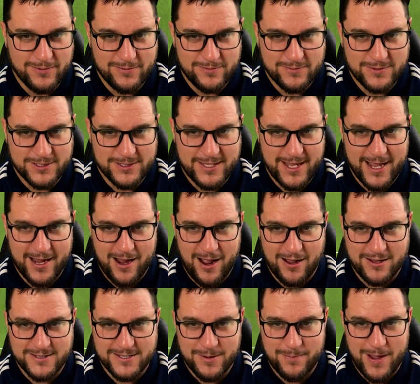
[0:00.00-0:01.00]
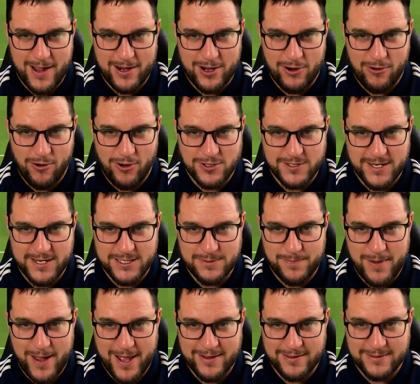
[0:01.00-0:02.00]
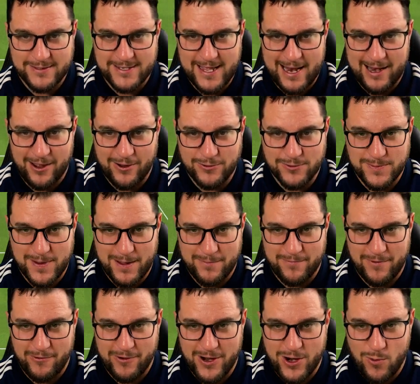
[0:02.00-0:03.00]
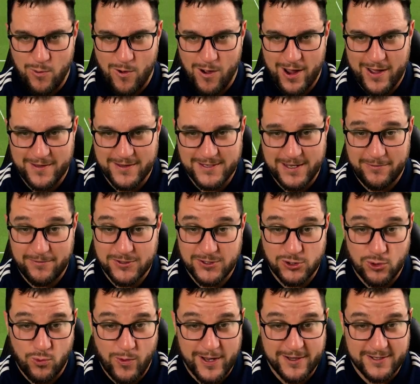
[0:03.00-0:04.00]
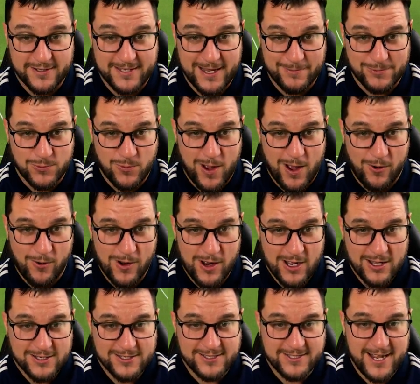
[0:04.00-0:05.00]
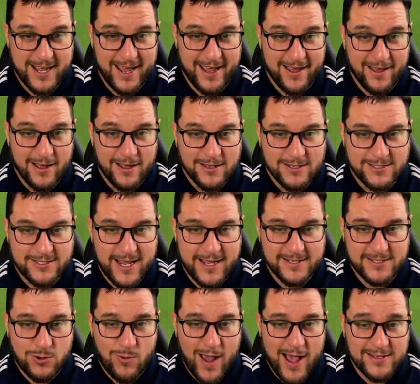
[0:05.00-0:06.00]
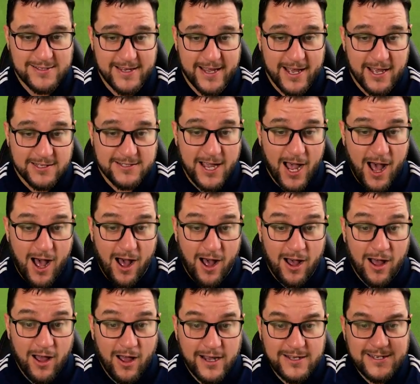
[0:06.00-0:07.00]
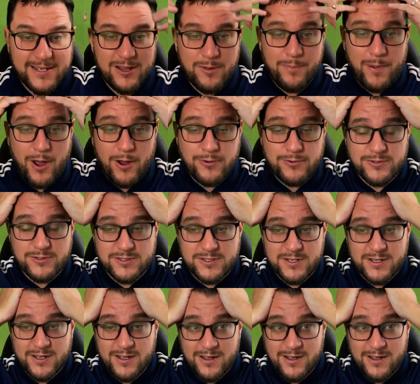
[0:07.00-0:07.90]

Stitt cuts it back across. Here's Ben Salah, who's very quiet in himself. Salt intercepts well. Stitt squares it. Tar! He's hit the post.